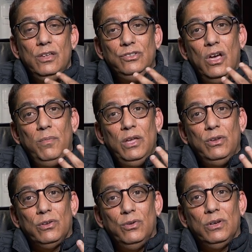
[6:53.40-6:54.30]
So I may
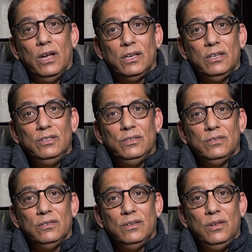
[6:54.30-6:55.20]
not look like it,
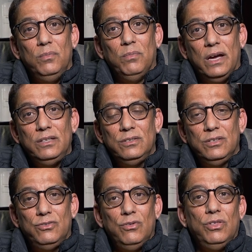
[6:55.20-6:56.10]
but
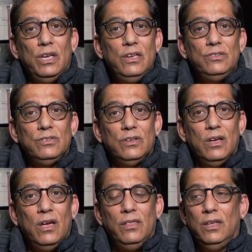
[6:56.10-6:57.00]
the truth is
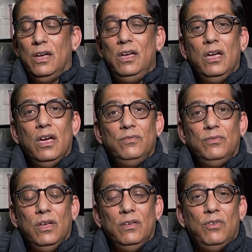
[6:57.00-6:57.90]
that I have
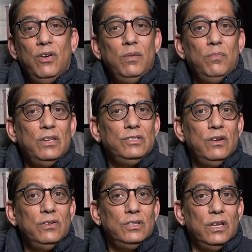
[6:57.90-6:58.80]
a very mixed
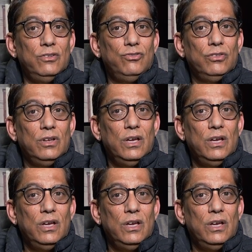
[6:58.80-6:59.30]
heritage.